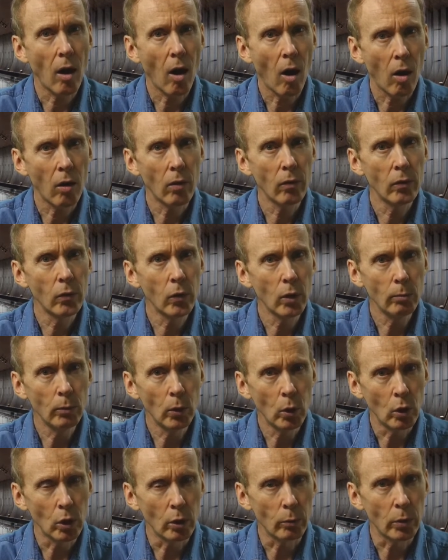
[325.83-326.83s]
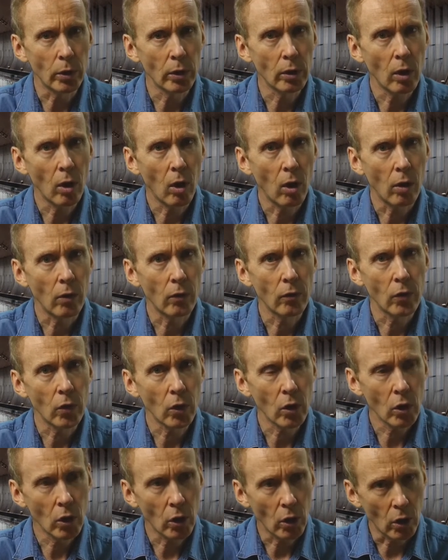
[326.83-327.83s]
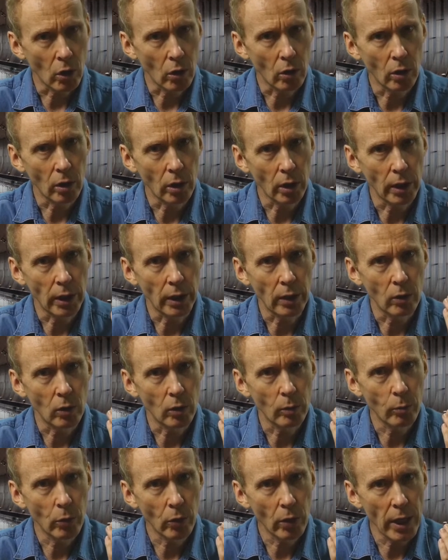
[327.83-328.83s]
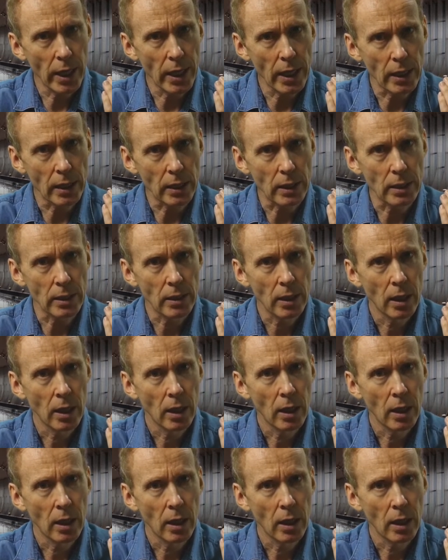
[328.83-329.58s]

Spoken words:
of the movement of the curtain in the breeze,